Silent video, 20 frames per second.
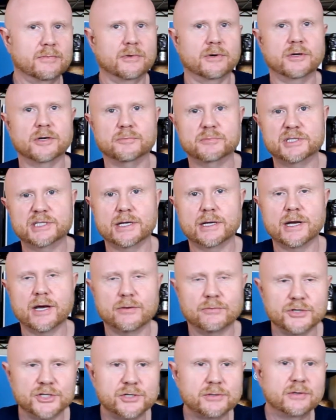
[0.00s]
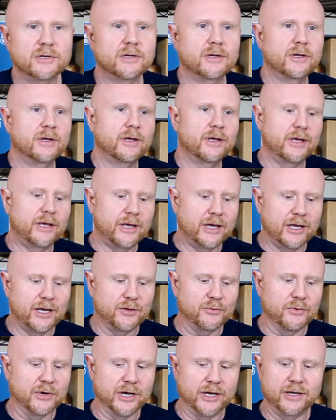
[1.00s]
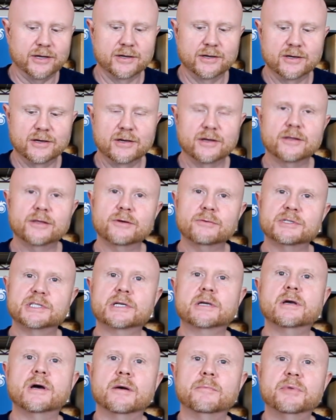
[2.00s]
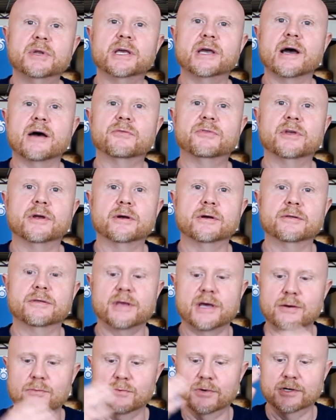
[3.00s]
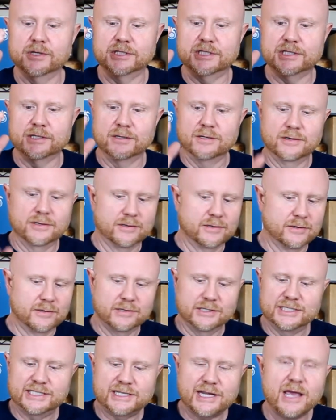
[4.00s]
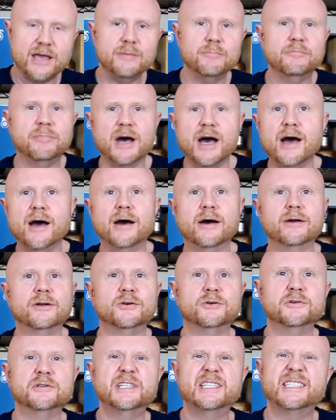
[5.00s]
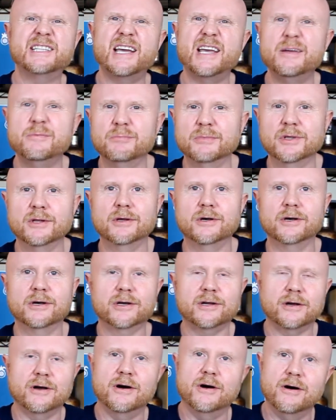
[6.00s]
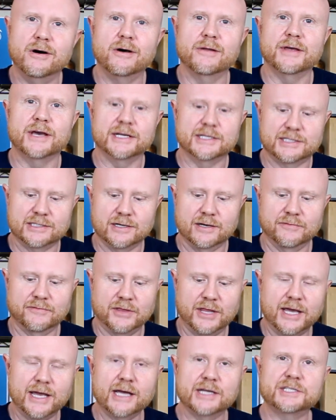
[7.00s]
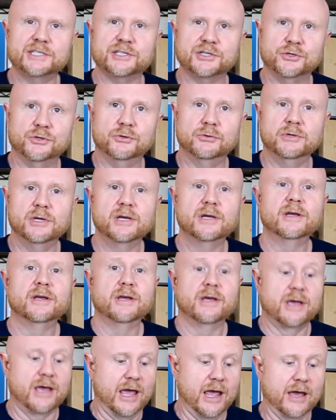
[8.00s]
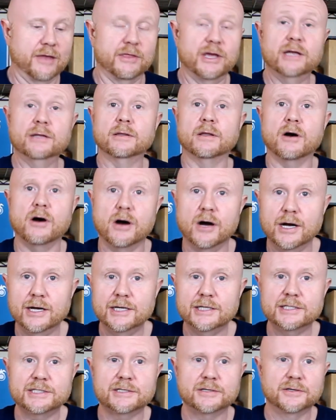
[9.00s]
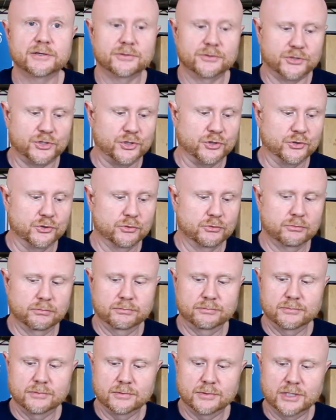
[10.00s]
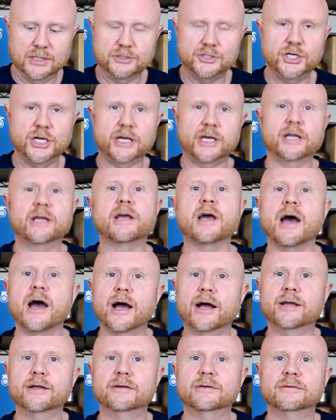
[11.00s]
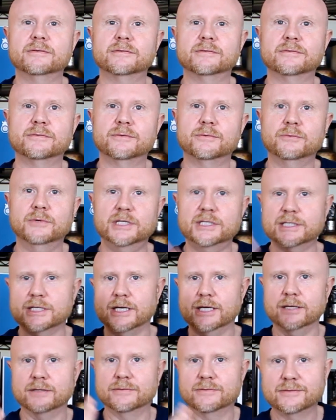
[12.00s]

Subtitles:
100% Irish. Anyway, there was a company out there that was same bottle, same look, all that stuff. And they got sued, and they lost to a chicken cock whiskey.